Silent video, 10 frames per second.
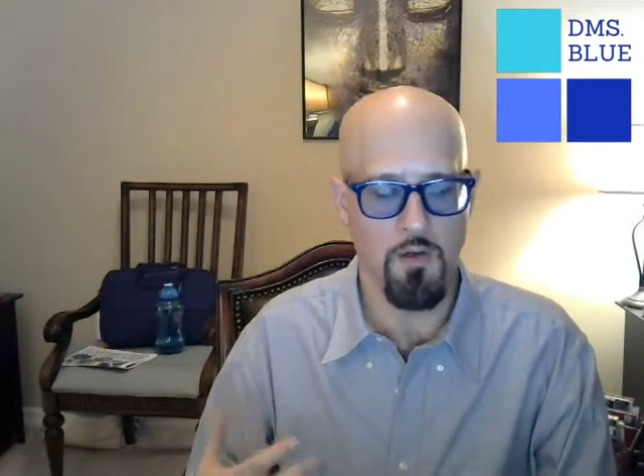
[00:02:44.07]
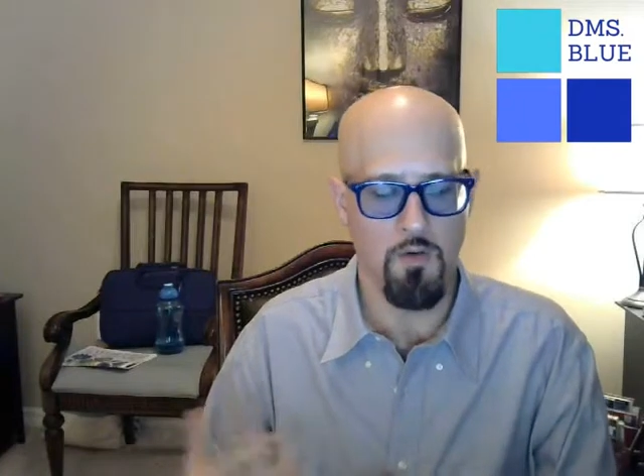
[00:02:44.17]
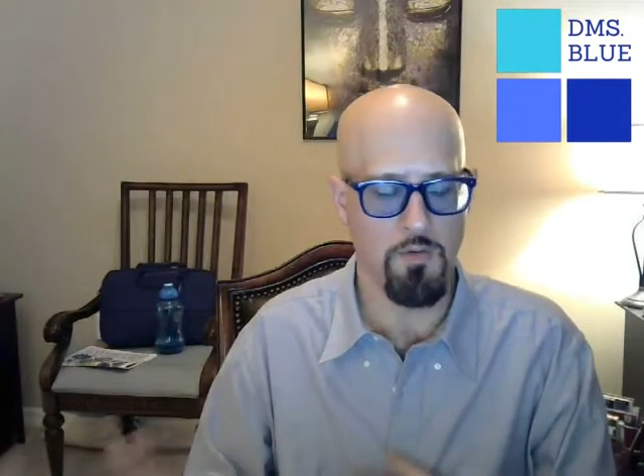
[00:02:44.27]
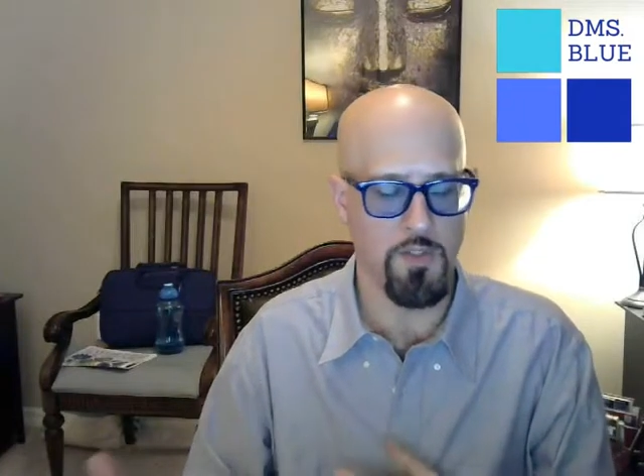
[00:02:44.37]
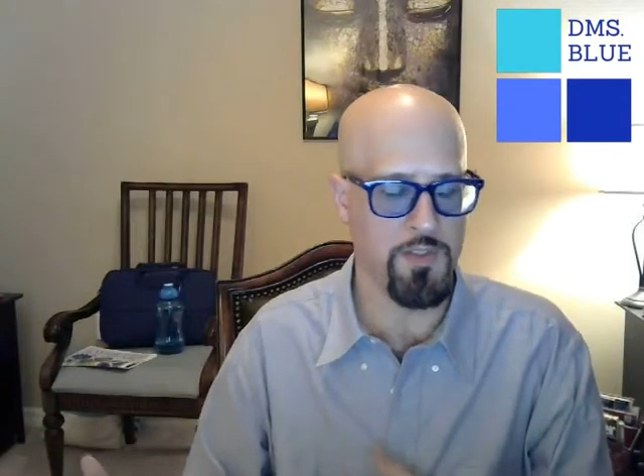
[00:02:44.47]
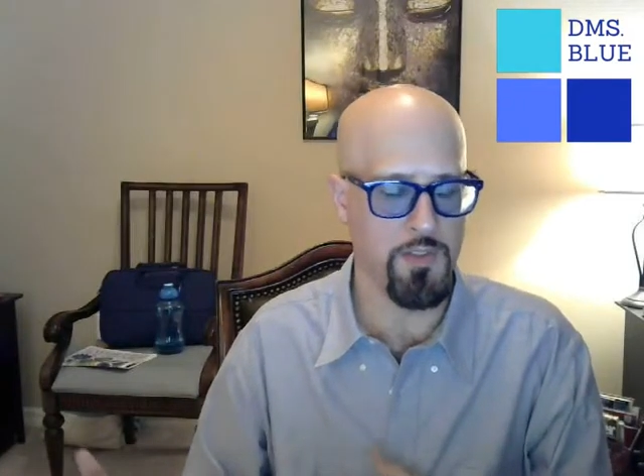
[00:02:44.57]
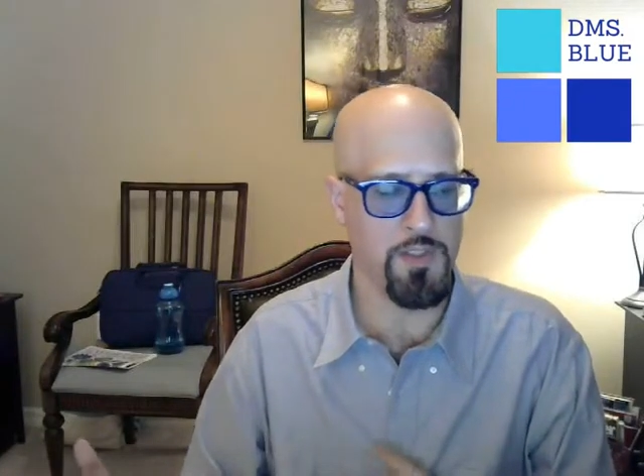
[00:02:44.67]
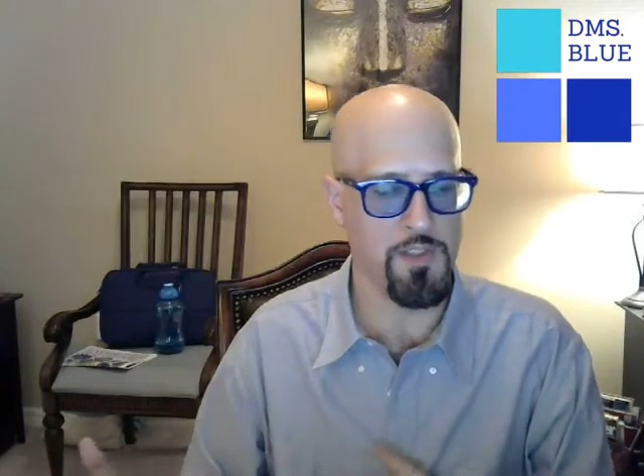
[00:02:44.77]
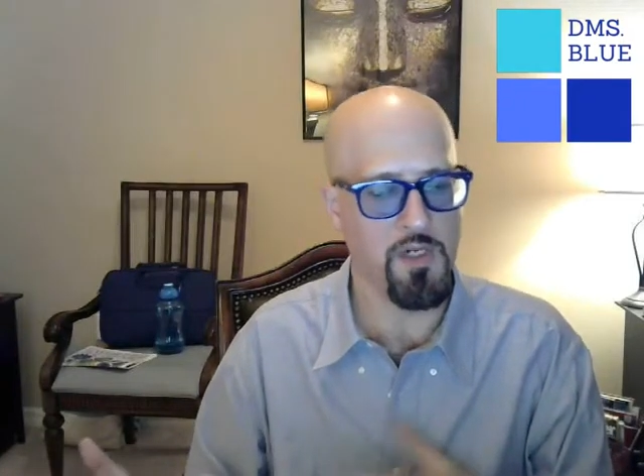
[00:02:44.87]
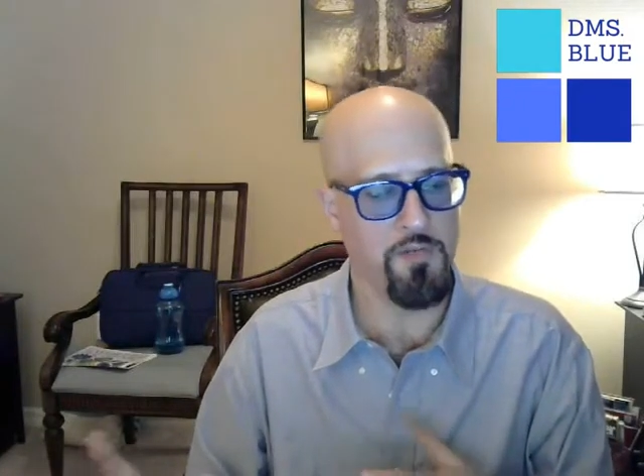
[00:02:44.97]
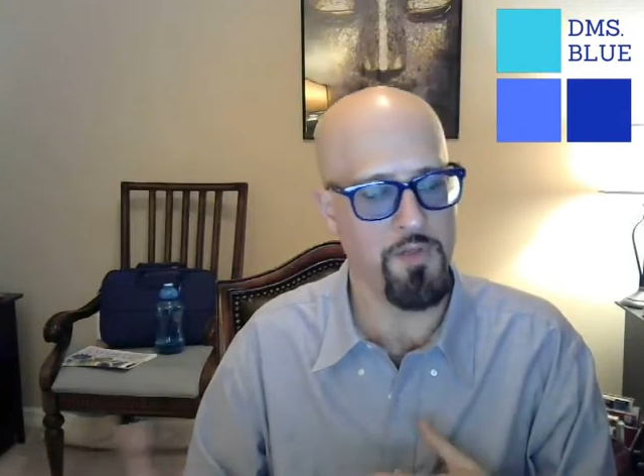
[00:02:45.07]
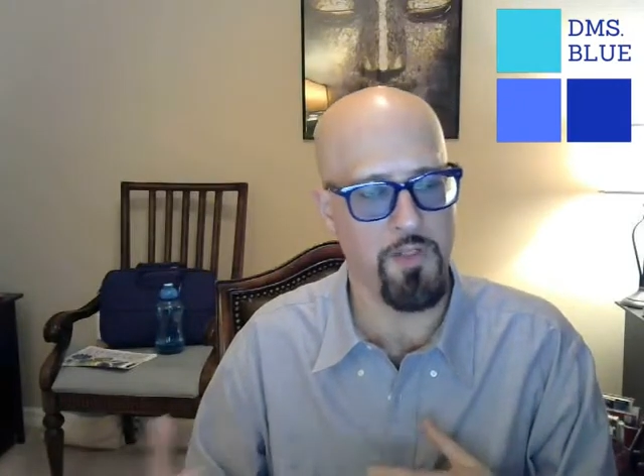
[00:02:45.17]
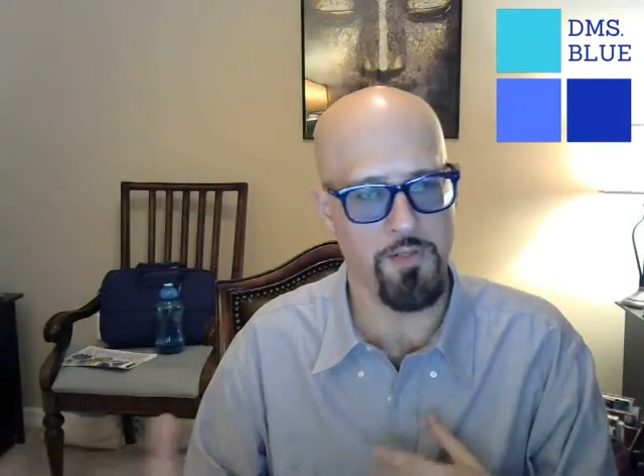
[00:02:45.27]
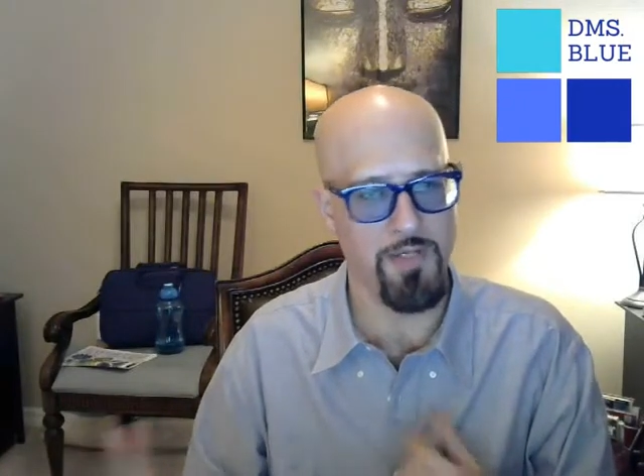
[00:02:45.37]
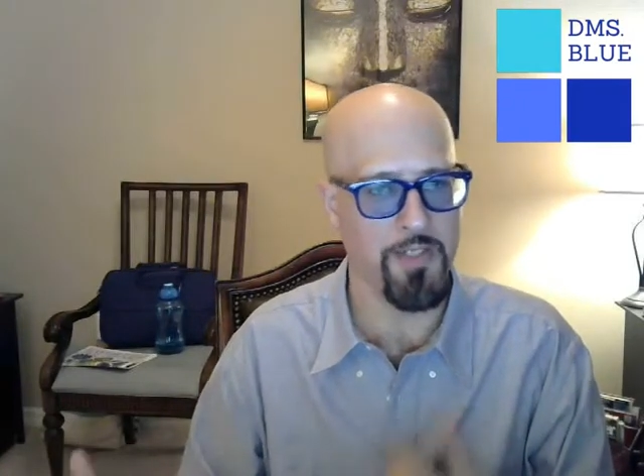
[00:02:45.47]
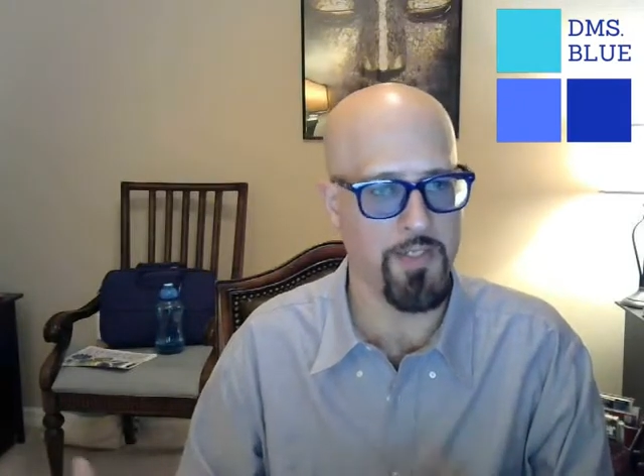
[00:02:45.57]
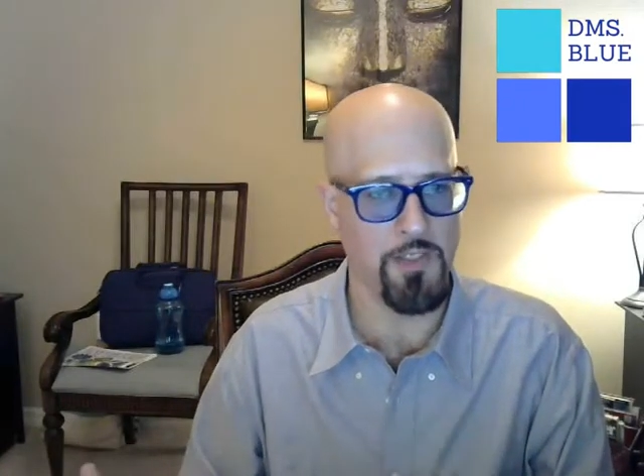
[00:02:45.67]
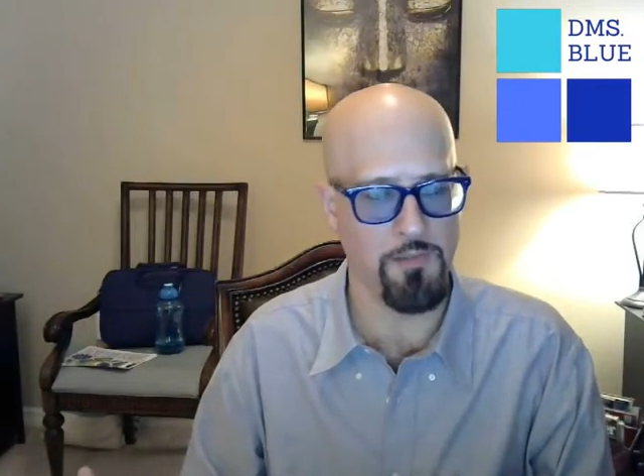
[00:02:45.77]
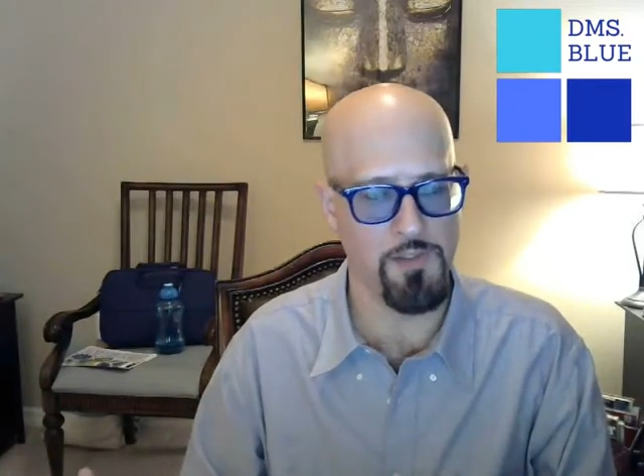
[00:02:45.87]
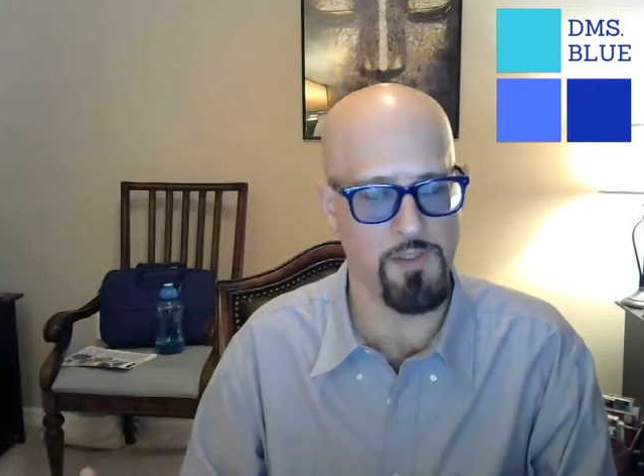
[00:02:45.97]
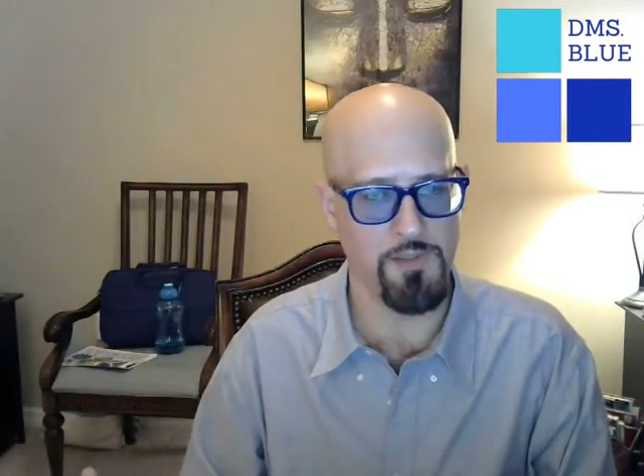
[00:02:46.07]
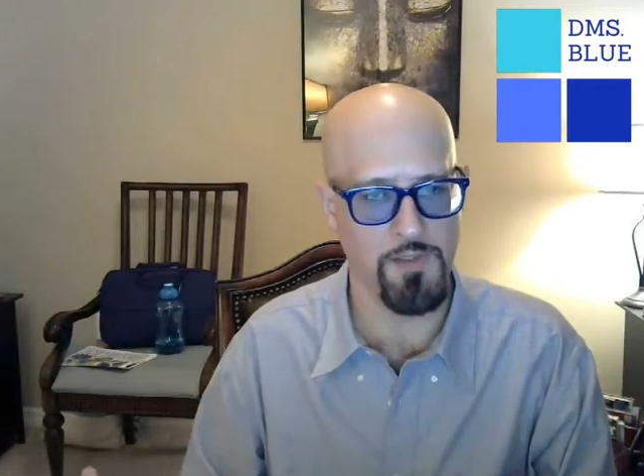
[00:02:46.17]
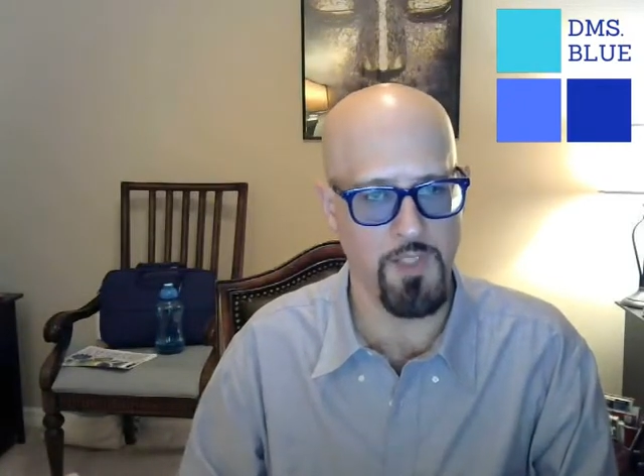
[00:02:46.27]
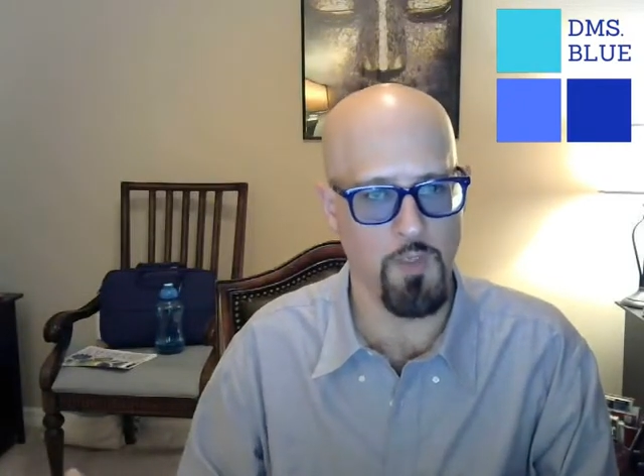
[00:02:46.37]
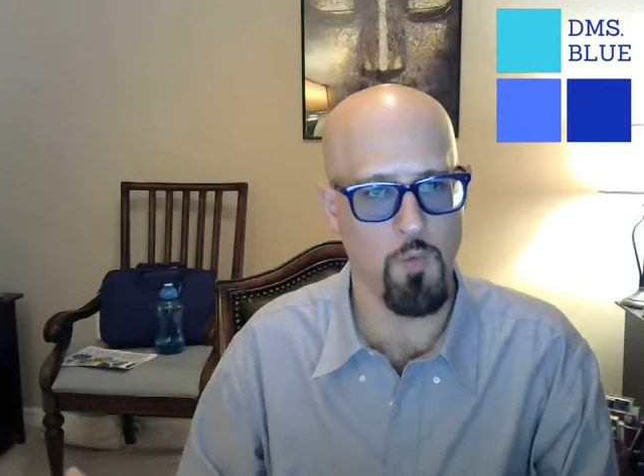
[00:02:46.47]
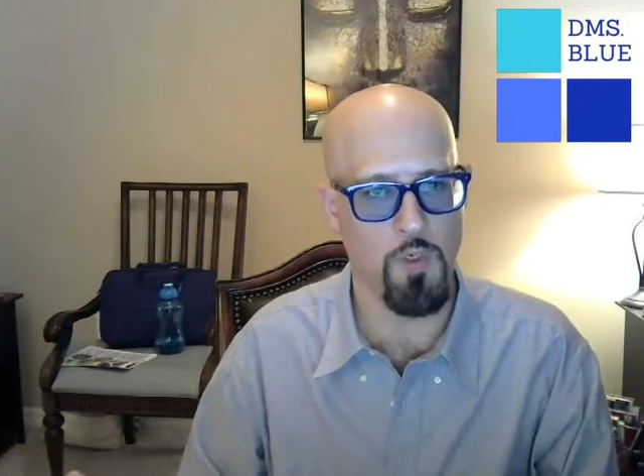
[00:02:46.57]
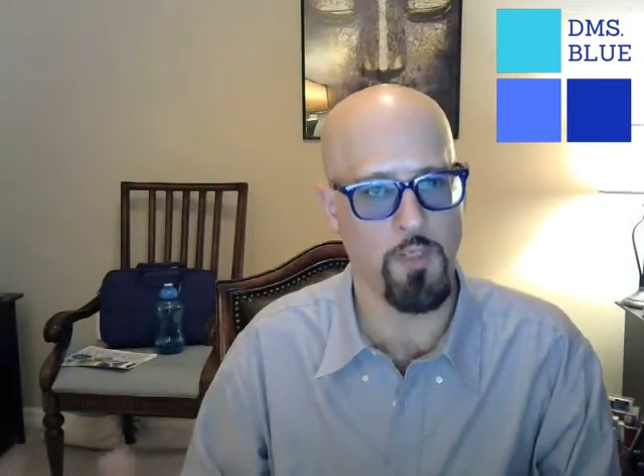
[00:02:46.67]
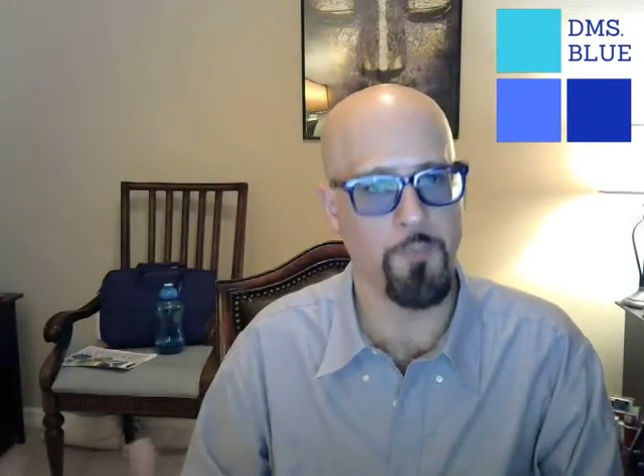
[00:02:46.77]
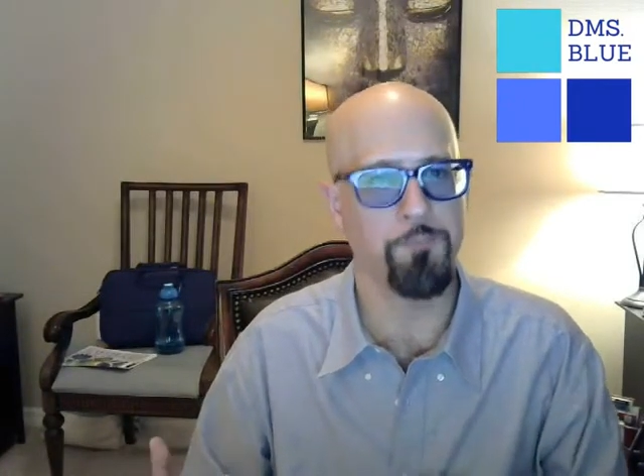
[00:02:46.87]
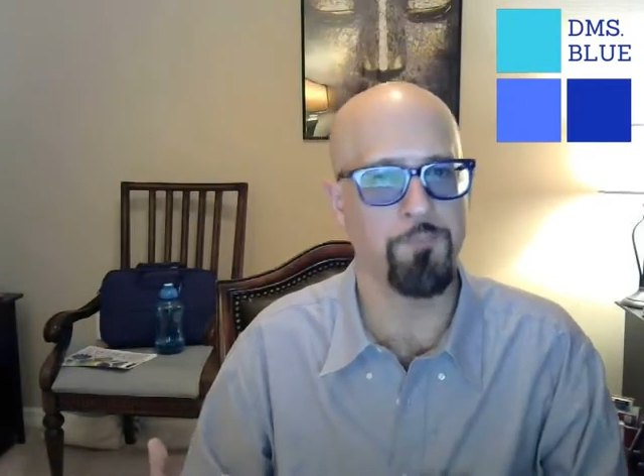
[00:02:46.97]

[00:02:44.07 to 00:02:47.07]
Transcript: only to discover that they're not getting the results that they want.